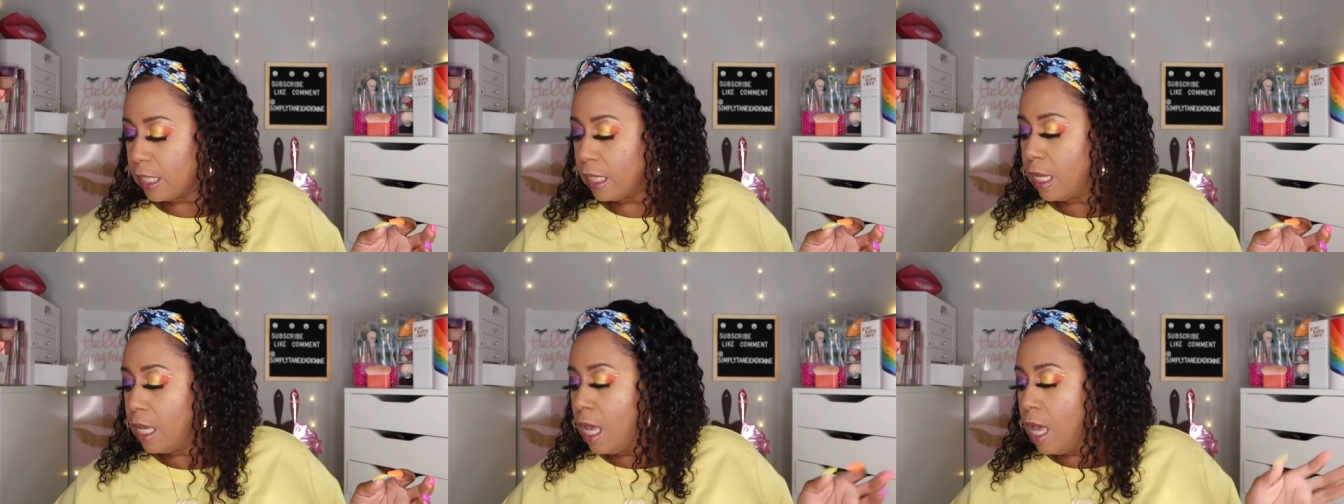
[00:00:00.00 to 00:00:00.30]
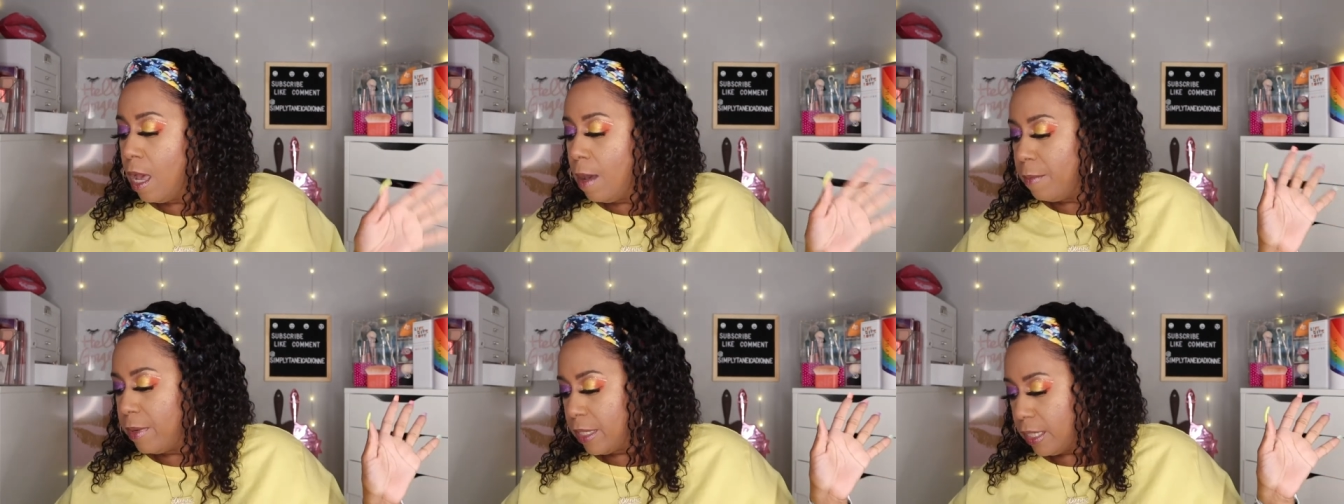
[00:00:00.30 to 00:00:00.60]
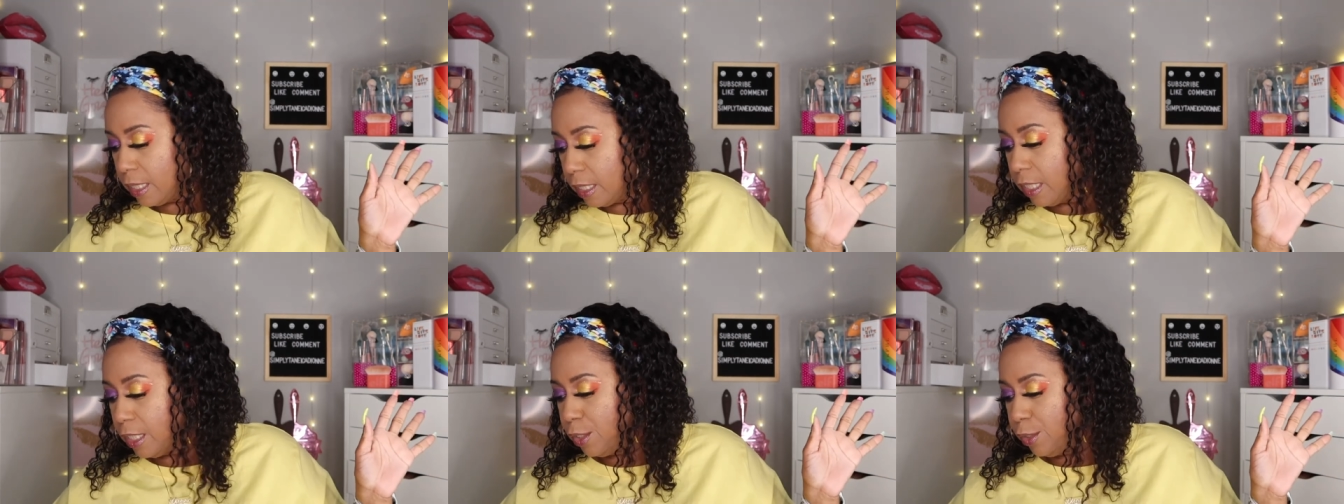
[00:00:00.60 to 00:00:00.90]
Uh, but
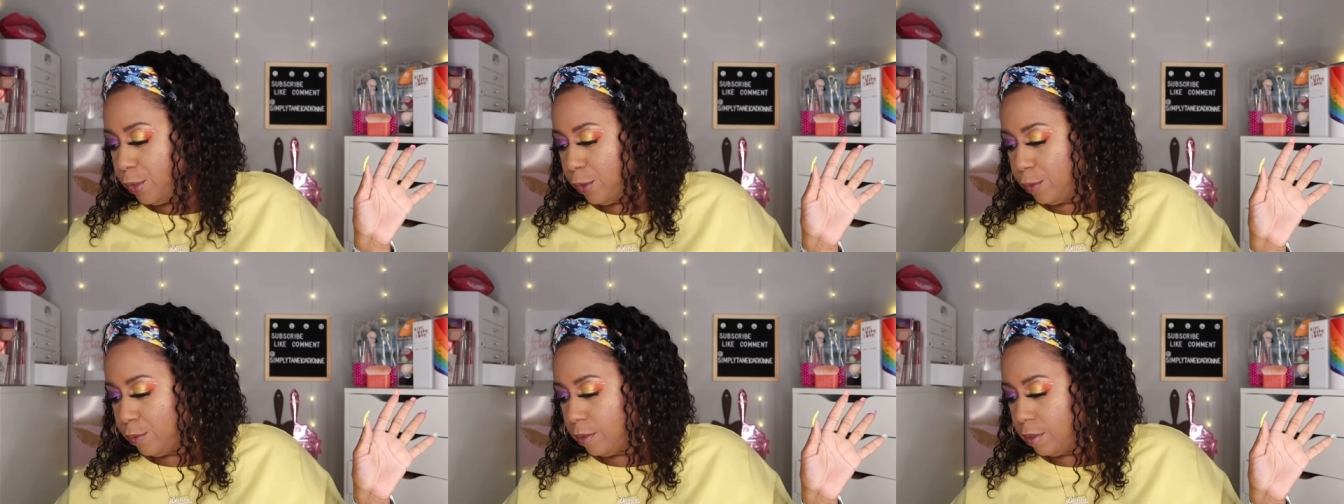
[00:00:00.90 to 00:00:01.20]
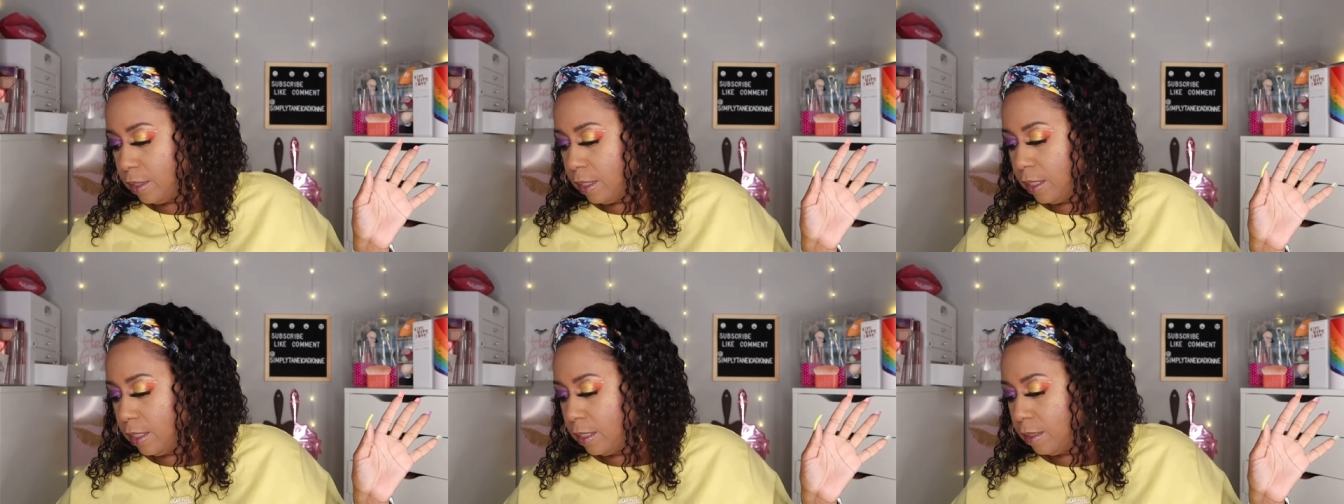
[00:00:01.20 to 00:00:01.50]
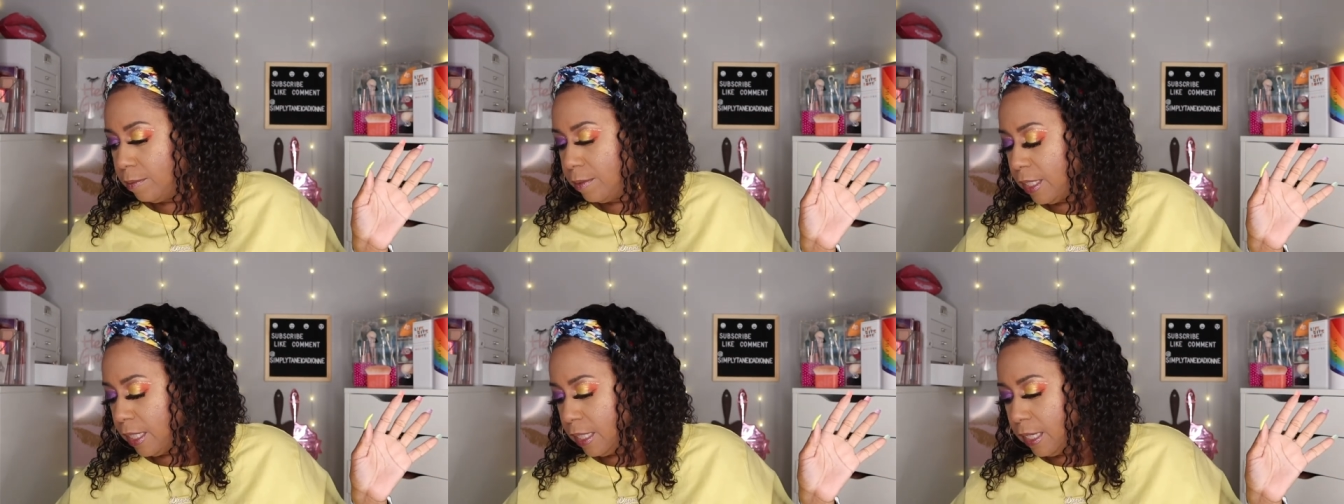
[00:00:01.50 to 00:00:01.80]
anywho,
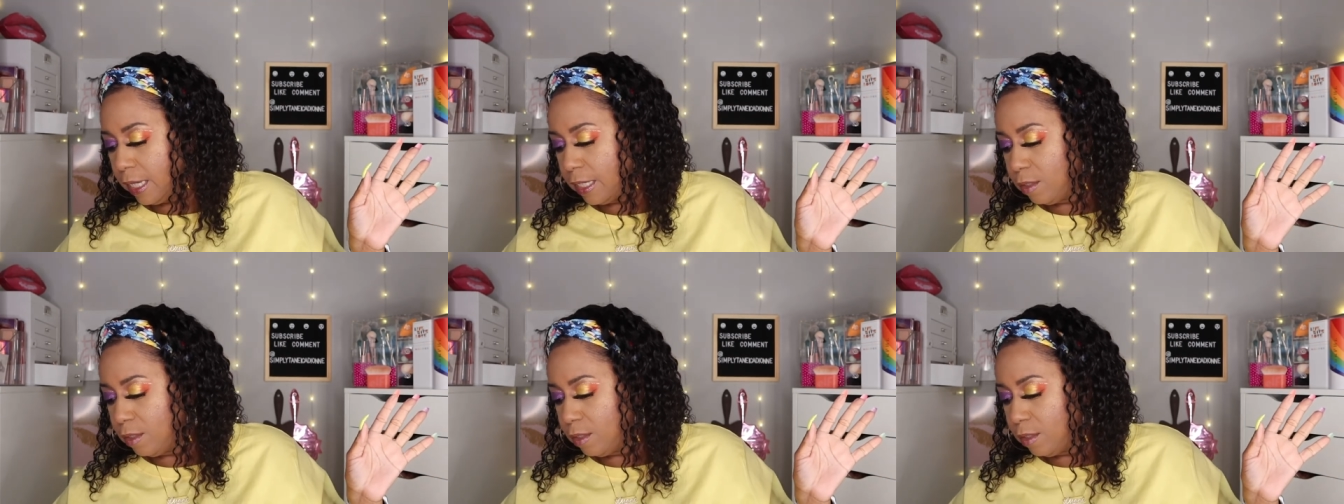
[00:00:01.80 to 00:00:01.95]
um, yeah,